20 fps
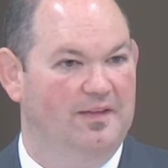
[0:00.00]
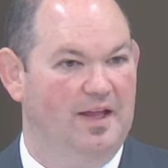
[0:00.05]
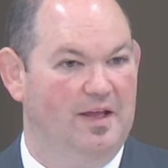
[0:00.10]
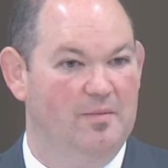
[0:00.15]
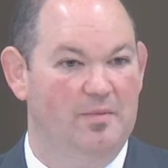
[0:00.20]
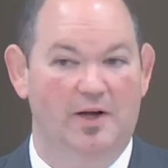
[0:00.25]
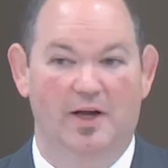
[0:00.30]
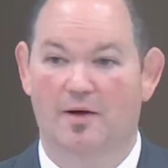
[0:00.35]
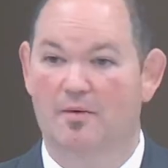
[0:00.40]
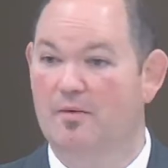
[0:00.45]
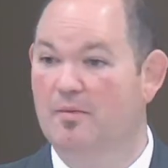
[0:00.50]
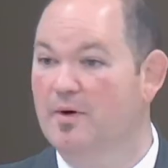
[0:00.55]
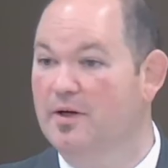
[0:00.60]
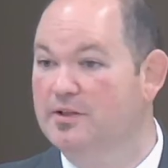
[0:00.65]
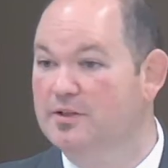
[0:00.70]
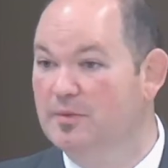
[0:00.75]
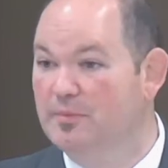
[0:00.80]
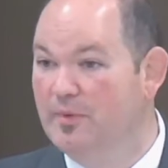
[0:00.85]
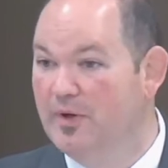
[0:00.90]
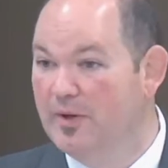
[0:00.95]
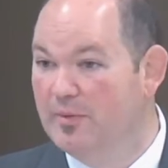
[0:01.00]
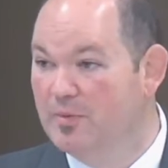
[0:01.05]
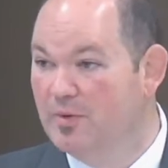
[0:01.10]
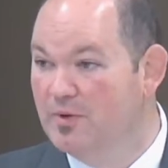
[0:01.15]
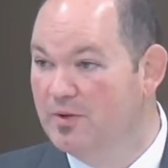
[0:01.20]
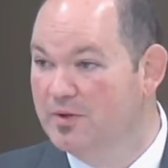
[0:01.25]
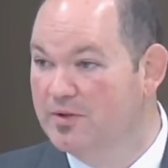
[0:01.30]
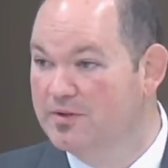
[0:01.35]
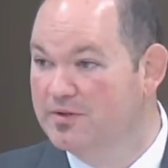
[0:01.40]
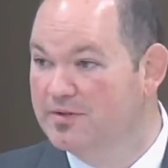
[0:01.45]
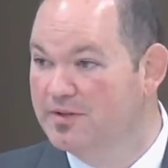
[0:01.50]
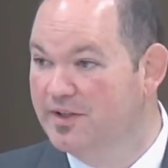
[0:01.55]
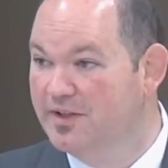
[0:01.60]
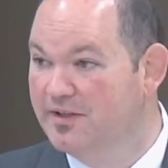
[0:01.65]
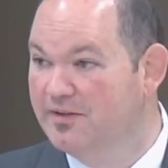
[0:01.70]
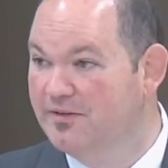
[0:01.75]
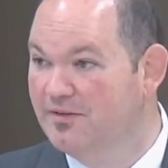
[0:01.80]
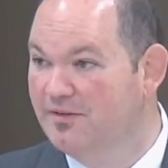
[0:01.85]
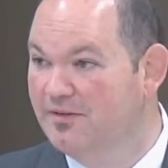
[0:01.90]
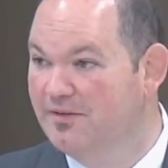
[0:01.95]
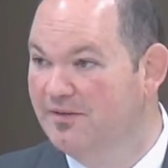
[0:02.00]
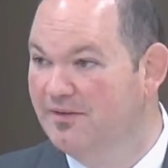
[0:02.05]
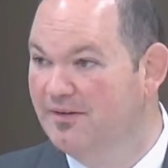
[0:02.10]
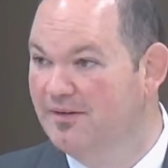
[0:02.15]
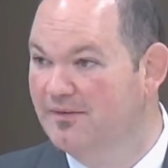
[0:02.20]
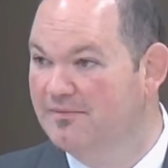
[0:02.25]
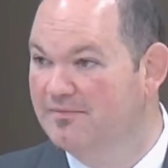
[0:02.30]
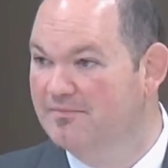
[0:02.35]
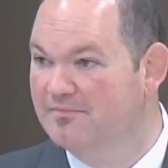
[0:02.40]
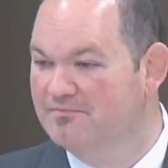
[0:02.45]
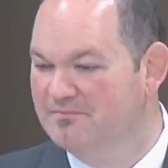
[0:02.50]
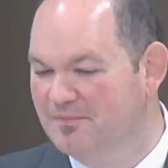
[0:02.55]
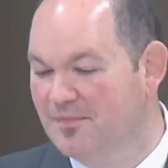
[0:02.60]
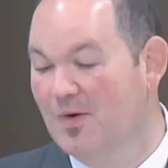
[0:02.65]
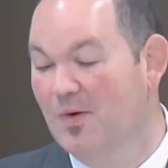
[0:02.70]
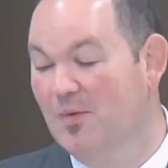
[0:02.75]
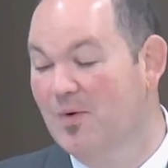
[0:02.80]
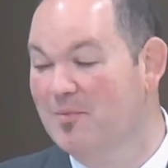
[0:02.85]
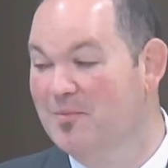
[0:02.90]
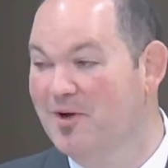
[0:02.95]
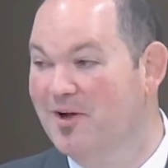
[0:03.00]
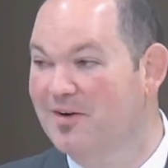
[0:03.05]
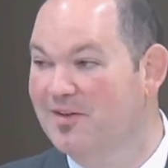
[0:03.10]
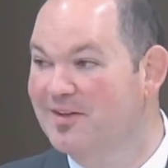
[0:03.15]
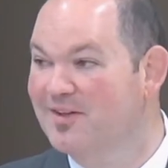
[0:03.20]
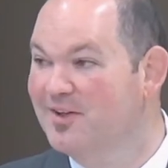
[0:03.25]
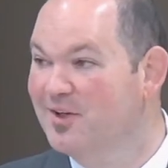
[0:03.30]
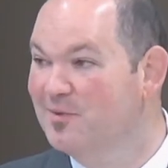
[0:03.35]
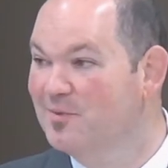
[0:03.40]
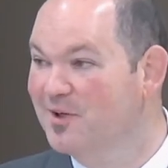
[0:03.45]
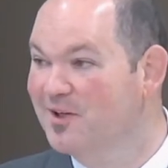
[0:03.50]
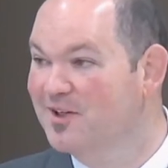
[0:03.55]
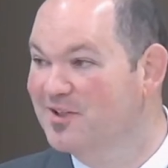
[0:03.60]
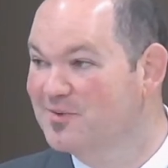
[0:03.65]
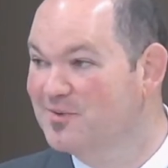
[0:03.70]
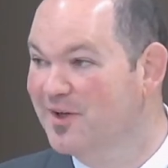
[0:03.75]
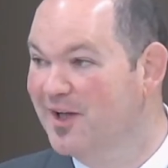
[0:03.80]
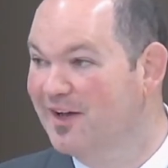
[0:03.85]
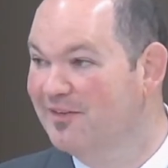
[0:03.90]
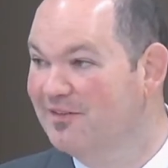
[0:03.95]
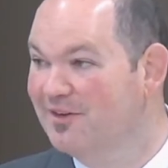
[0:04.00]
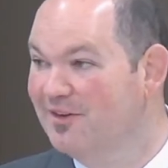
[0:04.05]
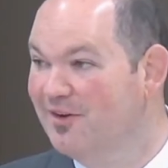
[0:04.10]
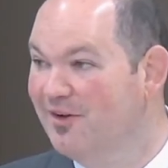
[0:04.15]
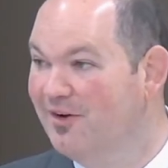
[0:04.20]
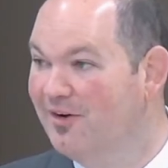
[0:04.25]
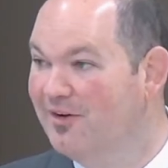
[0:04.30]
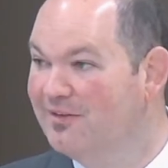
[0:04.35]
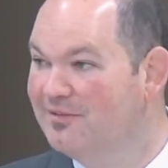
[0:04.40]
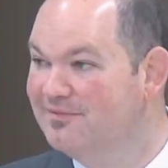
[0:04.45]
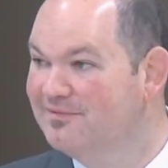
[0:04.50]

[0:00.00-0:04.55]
They had become a bunch of people who said, We're better than you because we have the law.